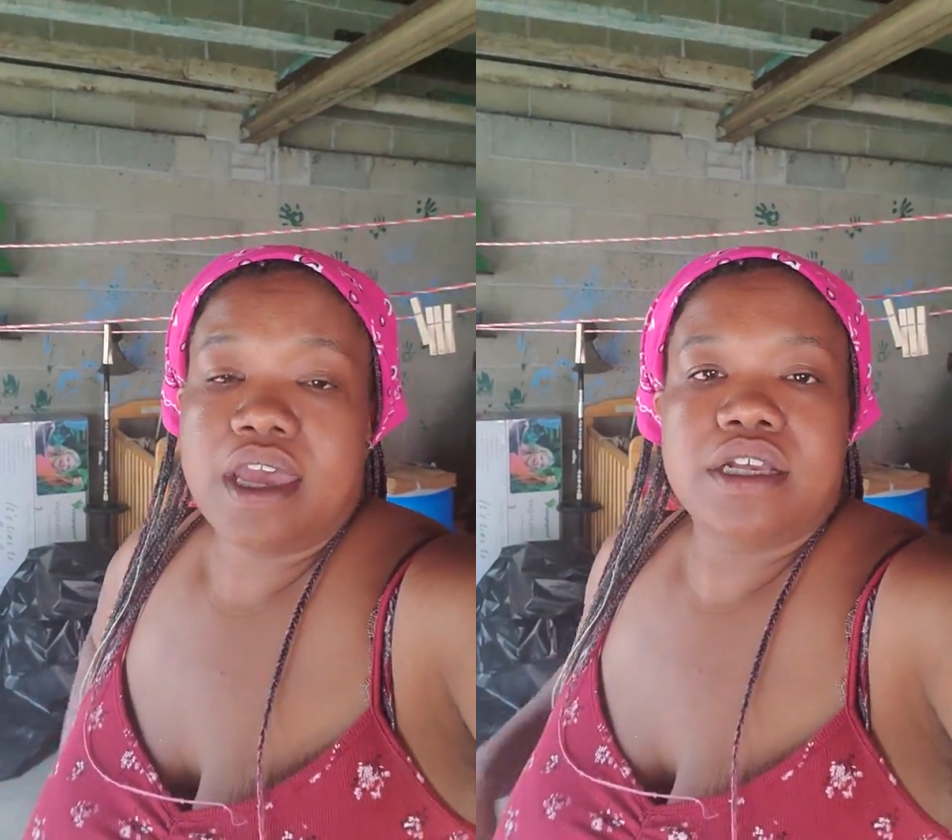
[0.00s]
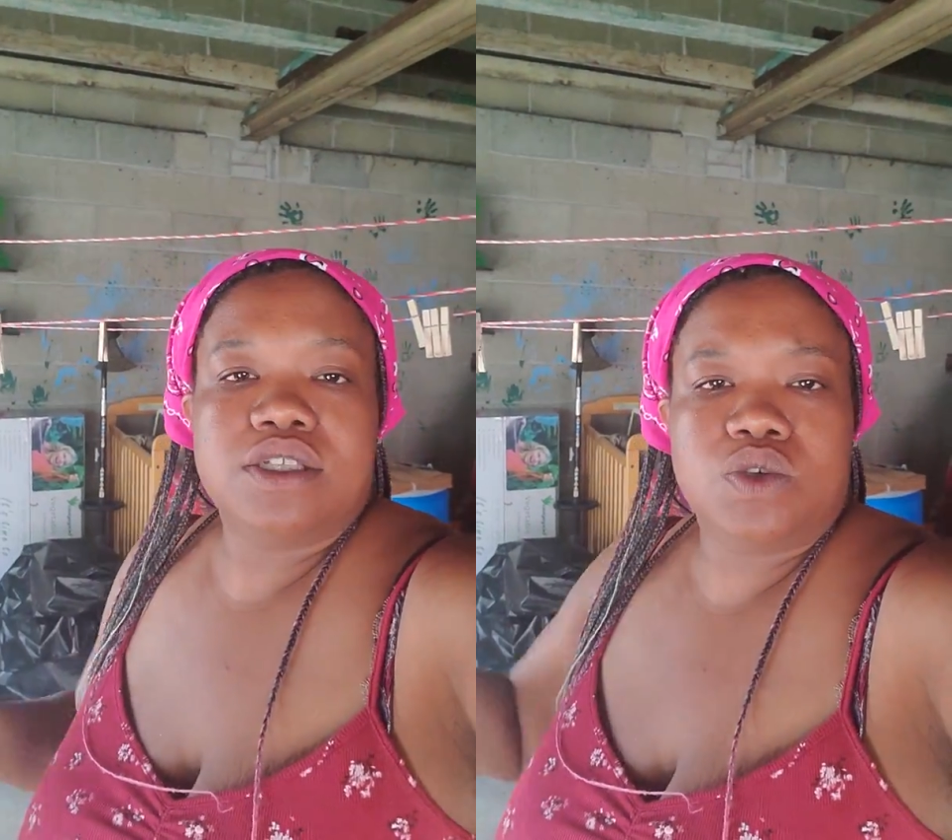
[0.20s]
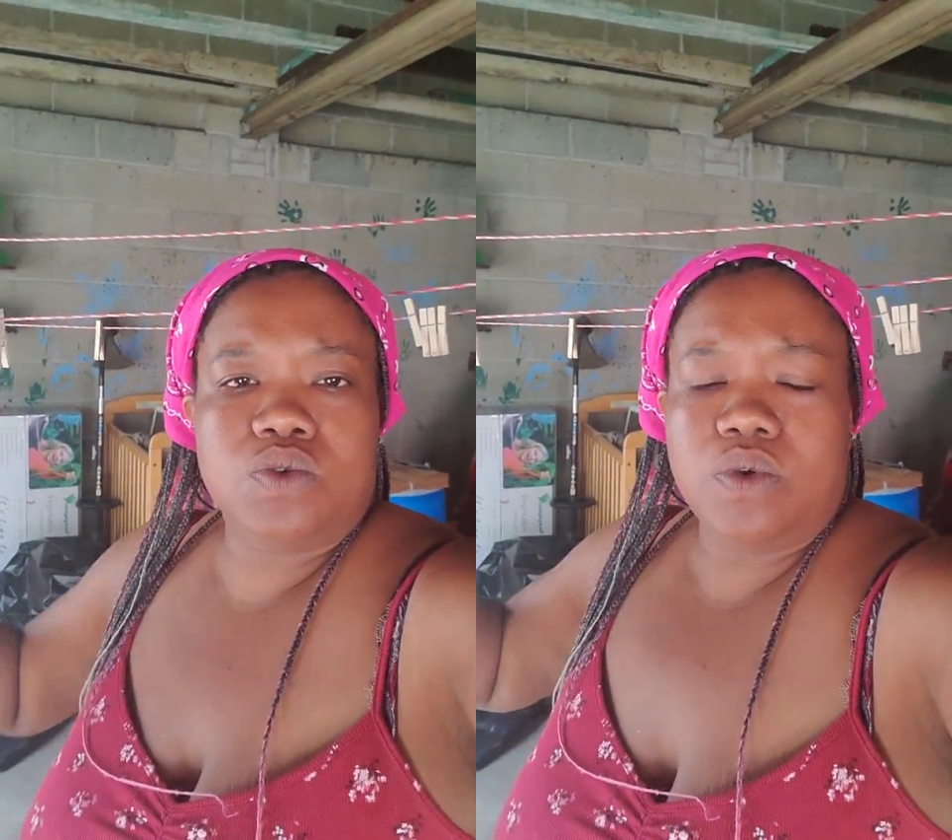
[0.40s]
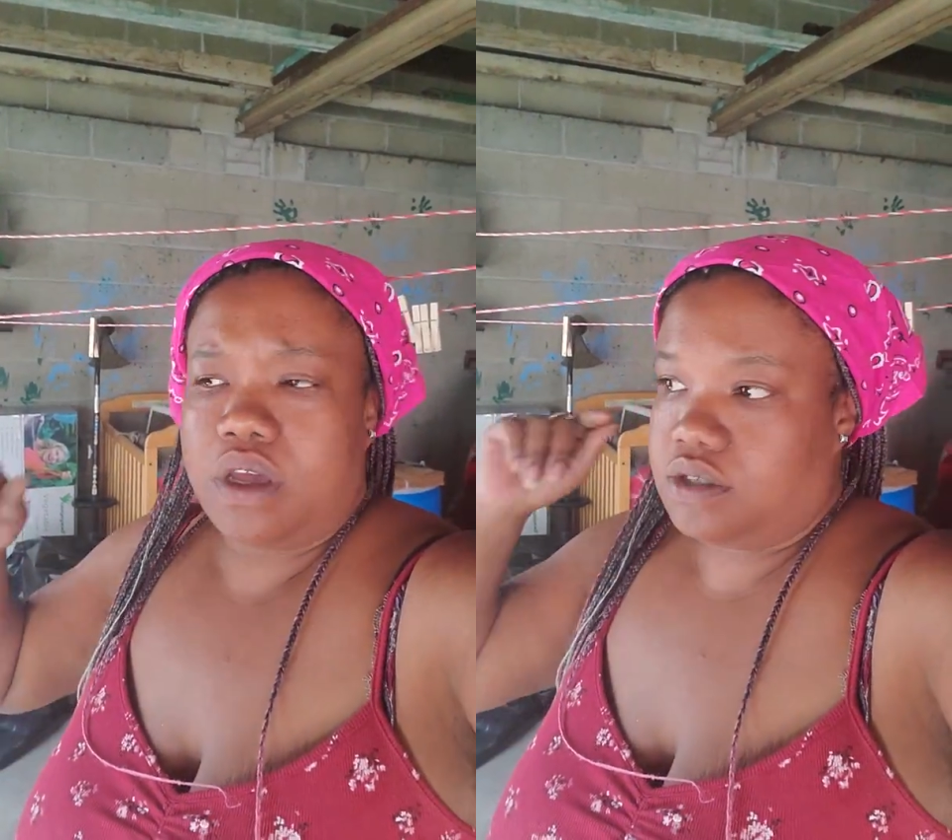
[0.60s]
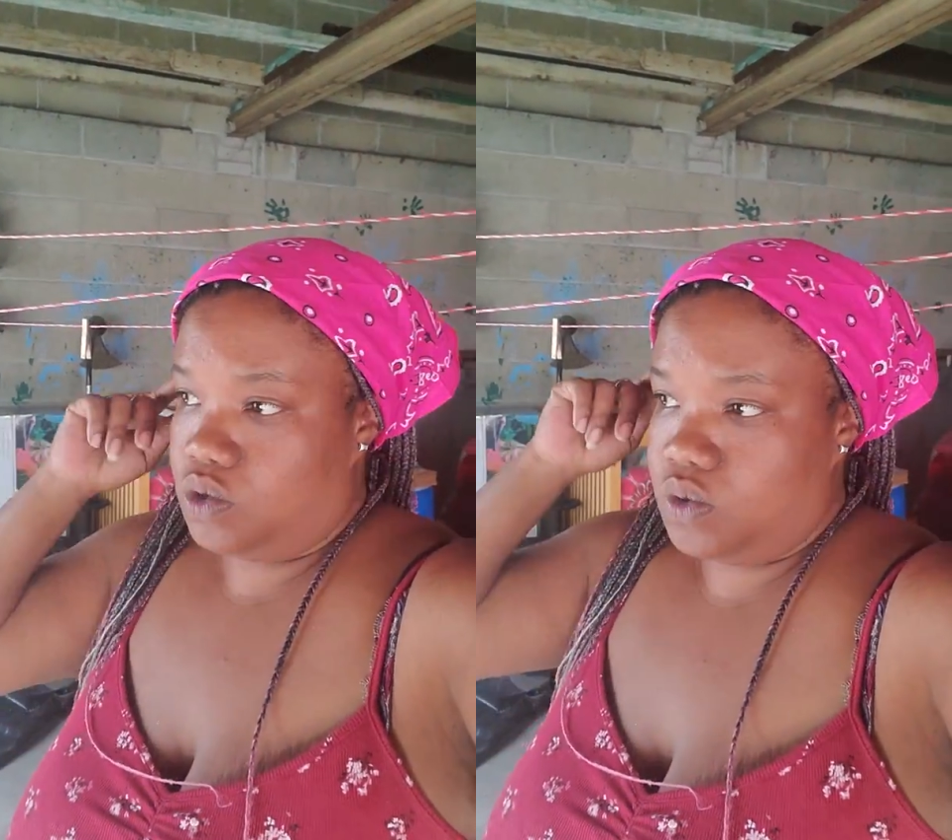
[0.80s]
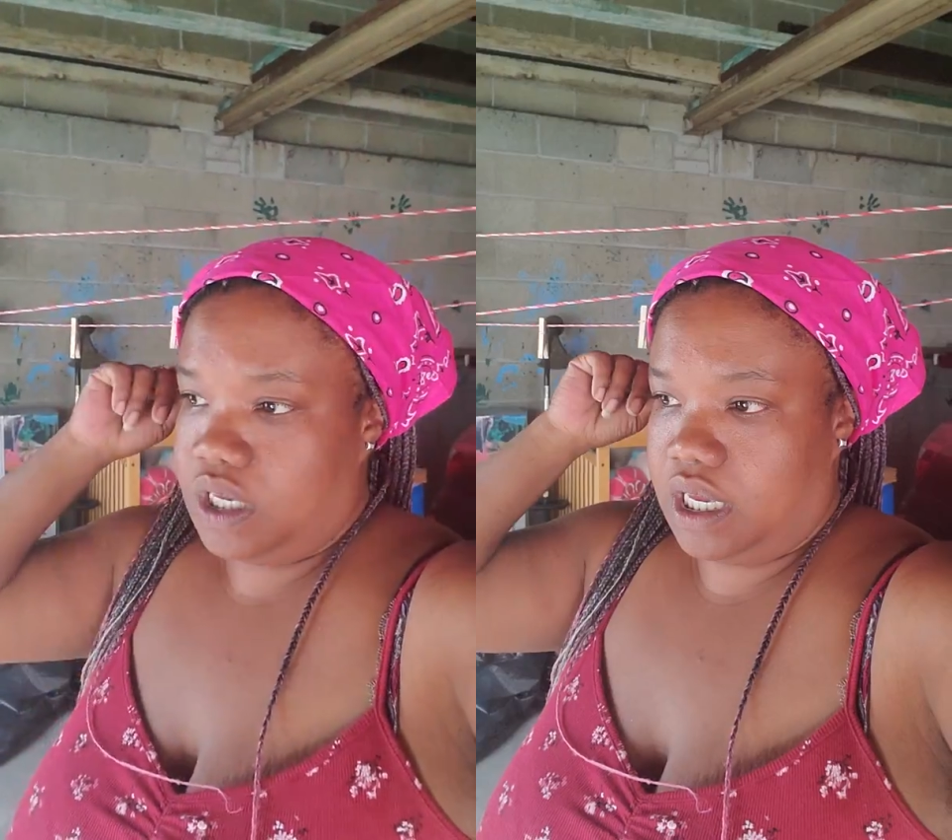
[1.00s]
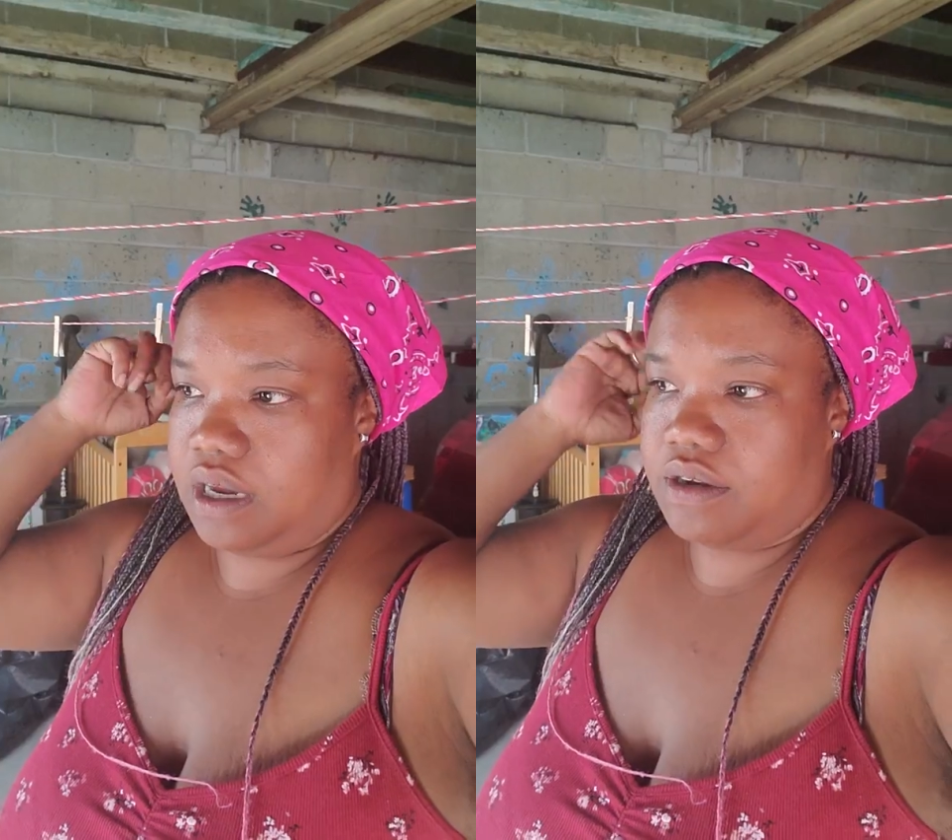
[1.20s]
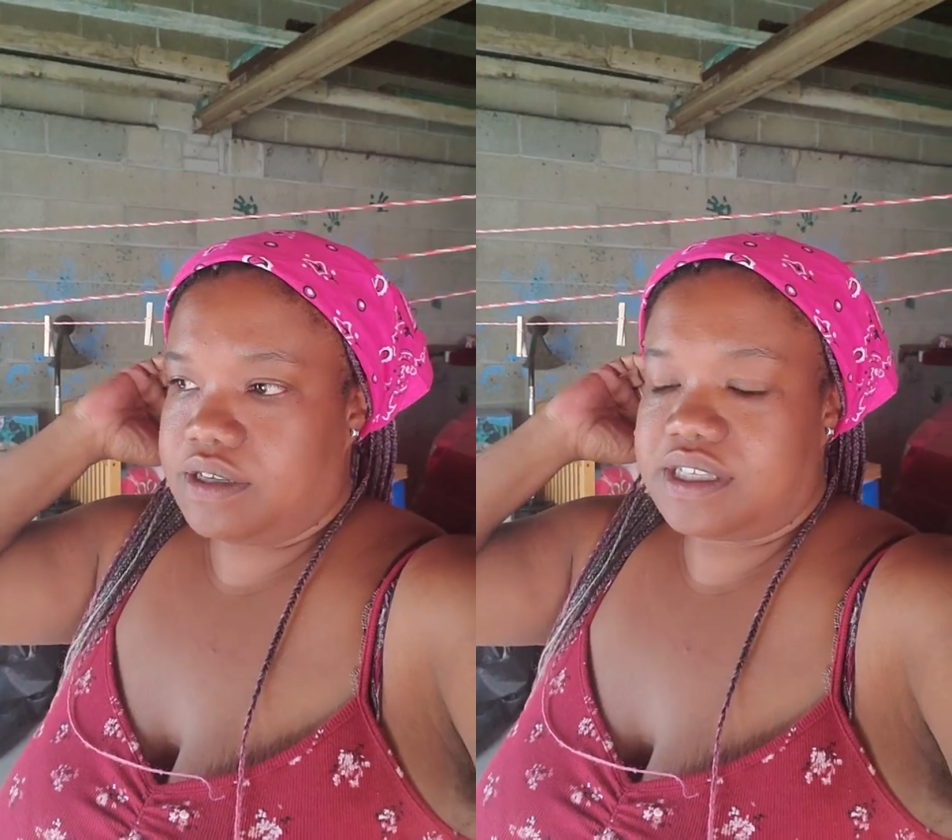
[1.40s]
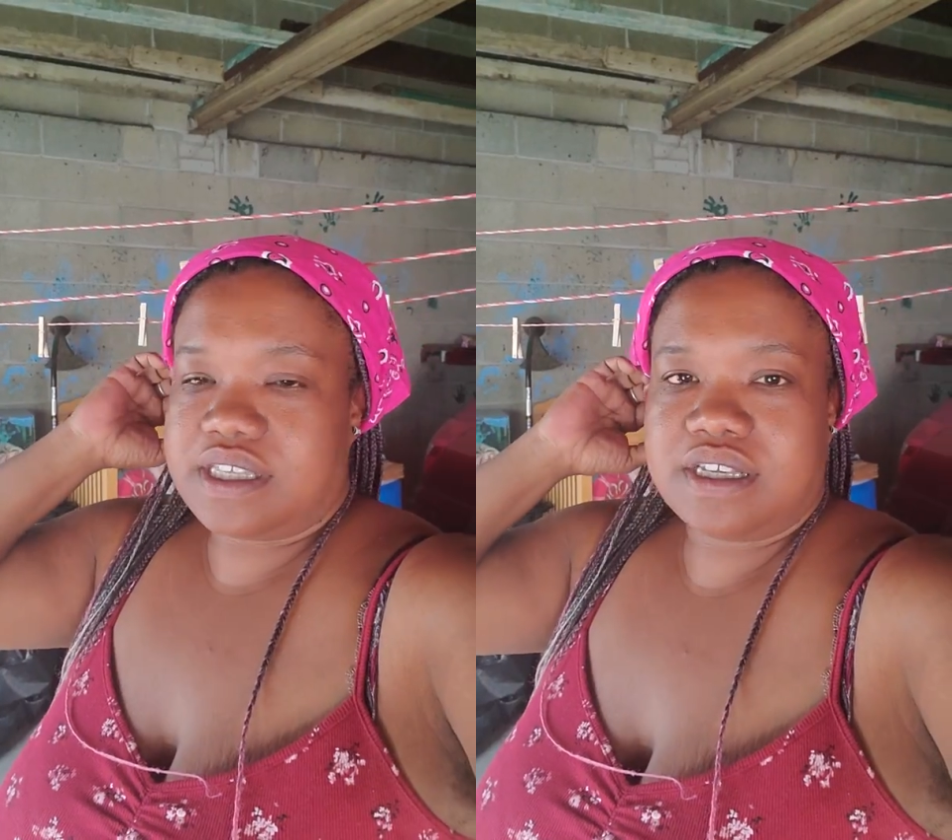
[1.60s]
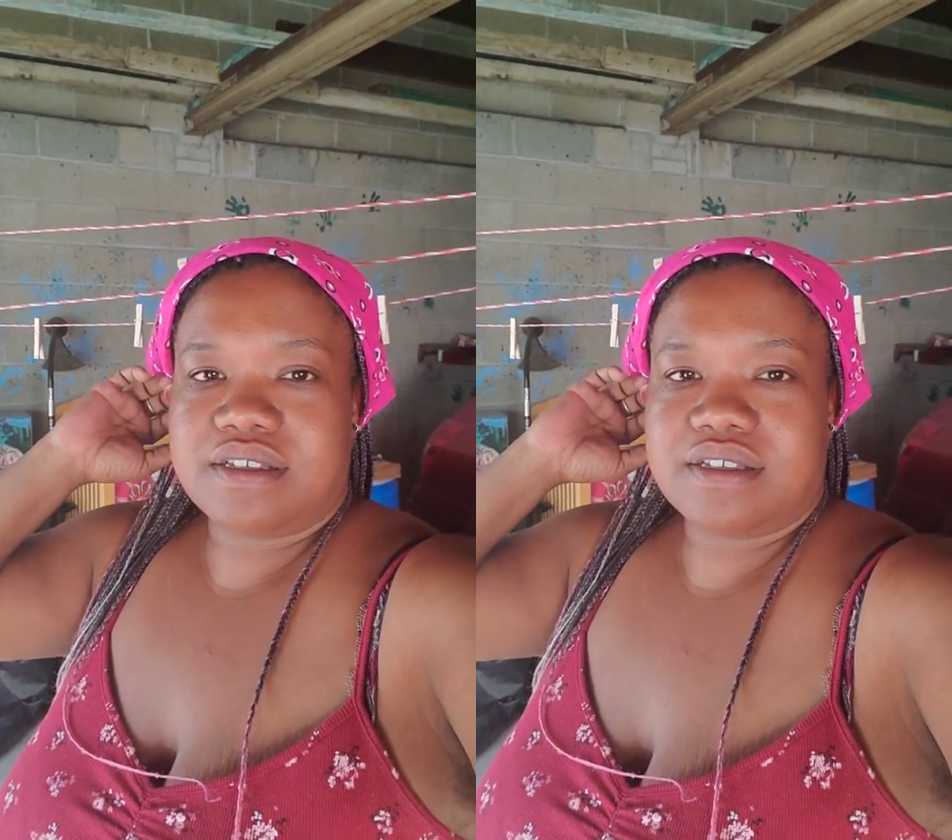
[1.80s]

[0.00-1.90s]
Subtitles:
two years.